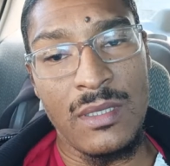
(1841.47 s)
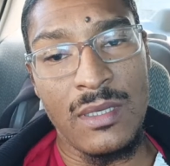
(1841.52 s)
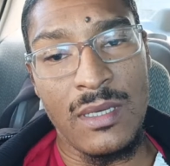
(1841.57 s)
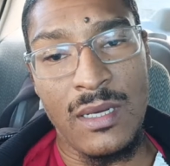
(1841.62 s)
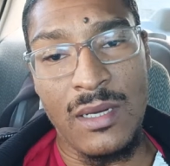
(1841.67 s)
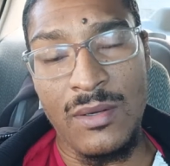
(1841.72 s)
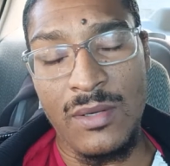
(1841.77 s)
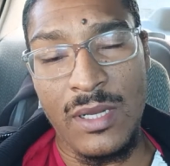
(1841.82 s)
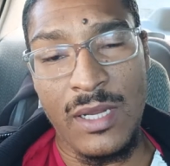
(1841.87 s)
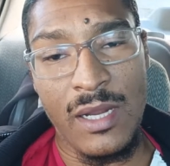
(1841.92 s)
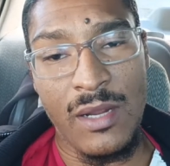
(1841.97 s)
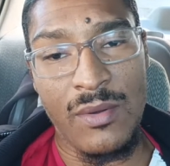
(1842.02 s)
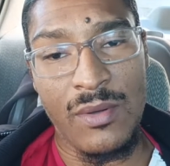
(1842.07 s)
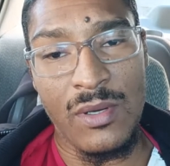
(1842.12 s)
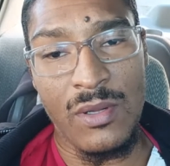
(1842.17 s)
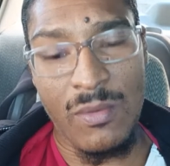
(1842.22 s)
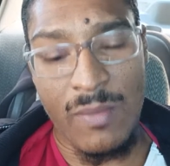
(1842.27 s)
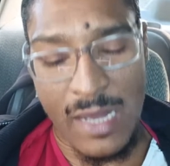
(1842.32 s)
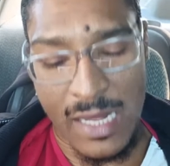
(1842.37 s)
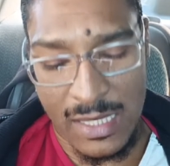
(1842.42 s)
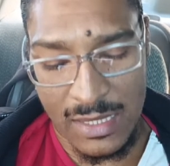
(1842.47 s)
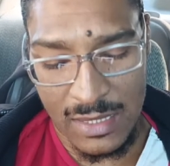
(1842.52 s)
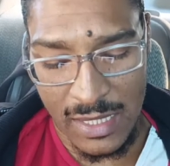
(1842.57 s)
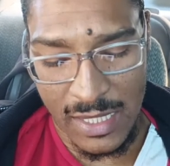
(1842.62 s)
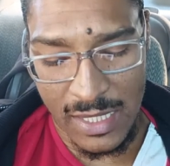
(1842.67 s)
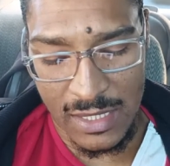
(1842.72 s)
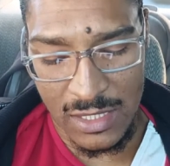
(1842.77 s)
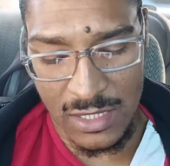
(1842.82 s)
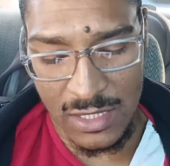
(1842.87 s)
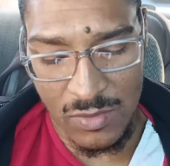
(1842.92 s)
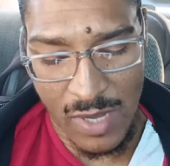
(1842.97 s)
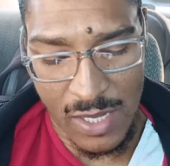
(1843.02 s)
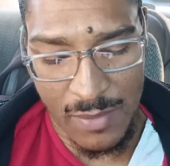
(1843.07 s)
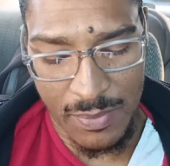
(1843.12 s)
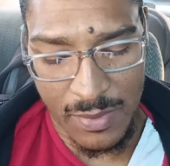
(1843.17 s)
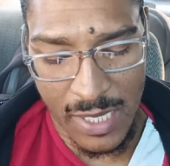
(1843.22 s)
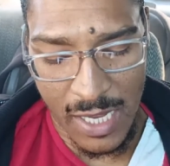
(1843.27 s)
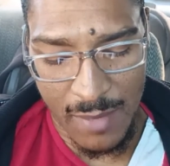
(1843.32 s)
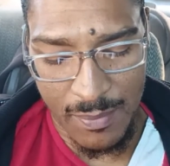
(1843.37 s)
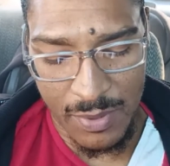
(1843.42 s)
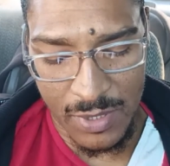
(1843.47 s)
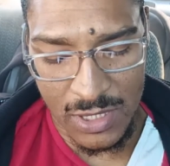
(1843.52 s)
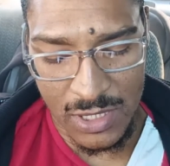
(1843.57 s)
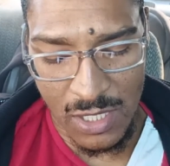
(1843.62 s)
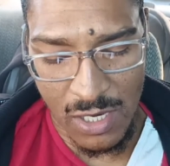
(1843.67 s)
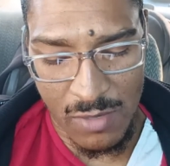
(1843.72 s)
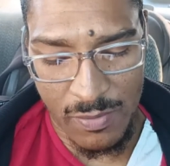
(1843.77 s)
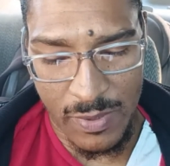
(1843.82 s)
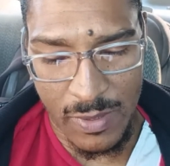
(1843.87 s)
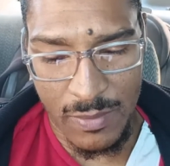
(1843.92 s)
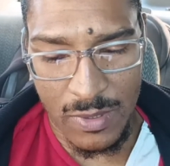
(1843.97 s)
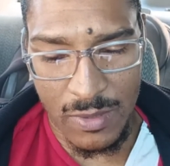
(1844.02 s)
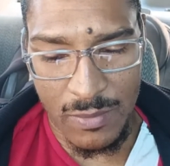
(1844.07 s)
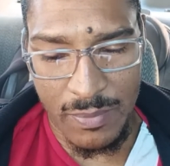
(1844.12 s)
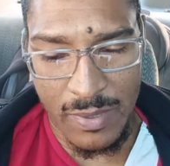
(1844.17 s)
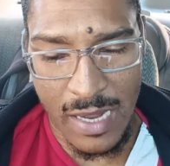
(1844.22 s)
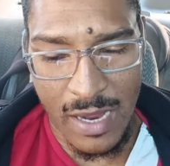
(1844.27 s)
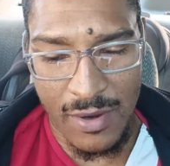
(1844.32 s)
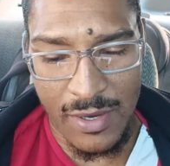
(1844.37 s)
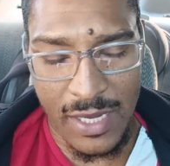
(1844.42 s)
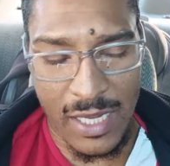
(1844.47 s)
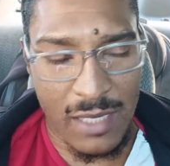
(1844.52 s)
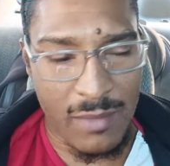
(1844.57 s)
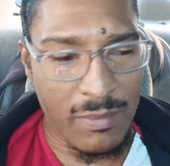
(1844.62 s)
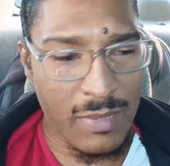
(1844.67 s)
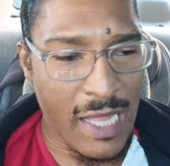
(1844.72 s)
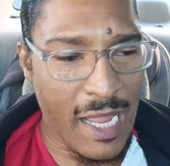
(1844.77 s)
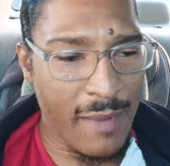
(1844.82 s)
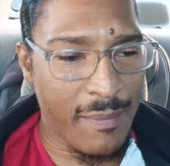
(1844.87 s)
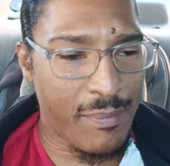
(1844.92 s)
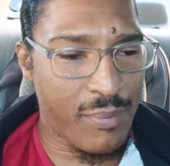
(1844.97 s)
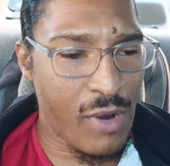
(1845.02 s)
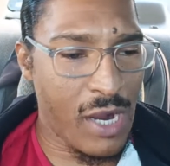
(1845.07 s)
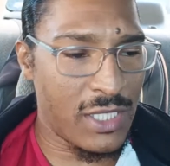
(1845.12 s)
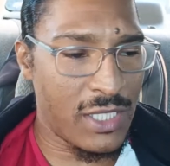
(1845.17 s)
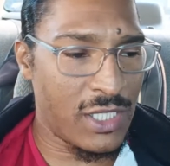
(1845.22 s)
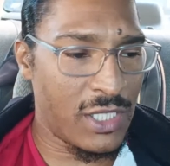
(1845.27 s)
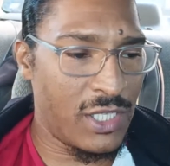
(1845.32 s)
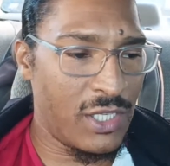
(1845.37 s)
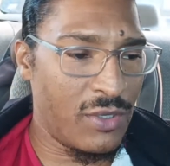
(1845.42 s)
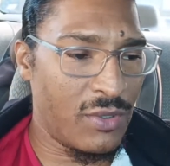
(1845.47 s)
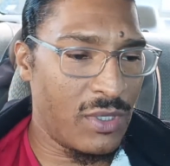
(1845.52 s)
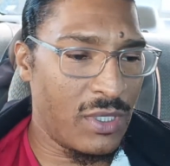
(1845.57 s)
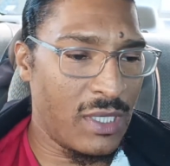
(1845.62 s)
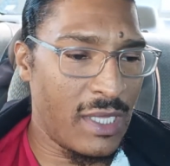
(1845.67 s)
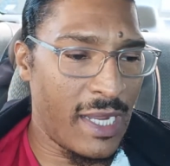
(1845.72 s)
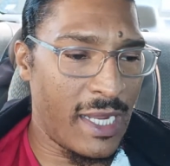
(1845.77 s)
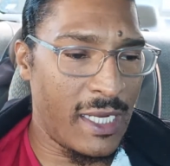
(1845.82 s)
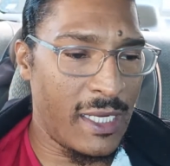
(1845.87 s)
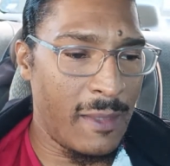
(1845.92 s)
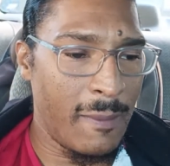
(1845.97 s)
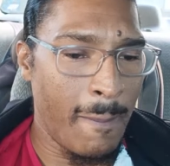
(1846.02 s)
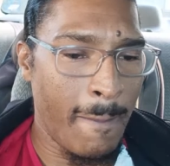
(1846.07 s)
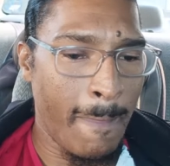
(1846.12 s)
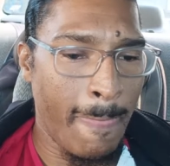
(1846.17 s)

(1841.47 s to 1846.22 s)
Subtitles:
I don't care what nobody says. This is why you can't put certain people in power. You had a black prosecutor lady.